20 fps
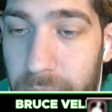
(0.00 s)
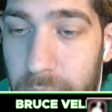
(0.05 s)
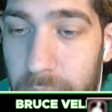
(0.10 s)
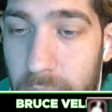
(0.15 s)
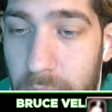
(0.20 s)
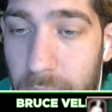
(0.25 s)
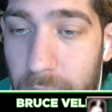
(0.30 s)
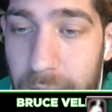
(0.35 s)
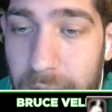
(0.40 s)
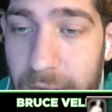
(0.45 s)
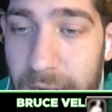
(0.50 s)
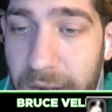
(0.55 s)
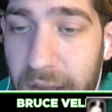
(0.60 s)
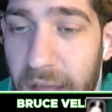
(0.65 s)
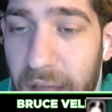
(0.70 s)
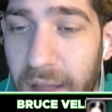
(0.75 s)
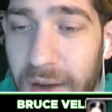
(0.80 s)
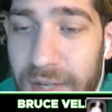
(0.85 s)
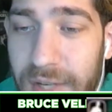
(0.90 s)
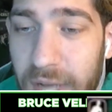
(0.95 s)
And we got
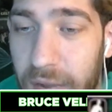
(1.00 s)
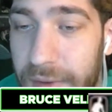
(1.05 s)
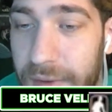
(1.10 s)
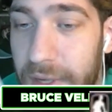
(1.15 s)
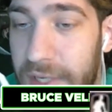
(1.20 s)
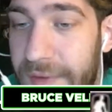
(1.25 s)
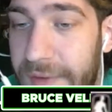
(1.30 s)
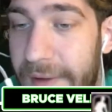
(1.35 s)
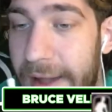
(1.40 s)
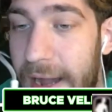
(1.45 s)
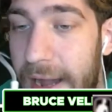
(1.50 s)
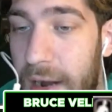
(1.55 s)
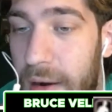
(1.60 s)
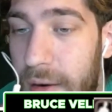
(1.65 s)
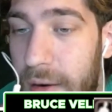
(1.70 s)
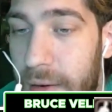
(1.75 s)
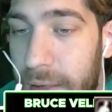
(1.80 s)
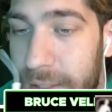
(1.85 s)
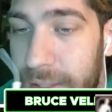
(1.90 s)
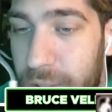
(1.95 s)
another Celtics
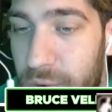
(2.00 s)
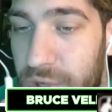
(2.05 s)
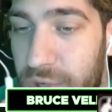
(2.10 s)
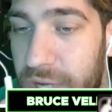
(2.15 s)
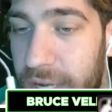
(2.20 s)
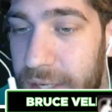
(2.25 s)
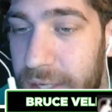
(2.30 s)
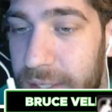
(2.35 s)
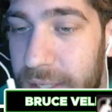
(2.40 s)
foul as you jinx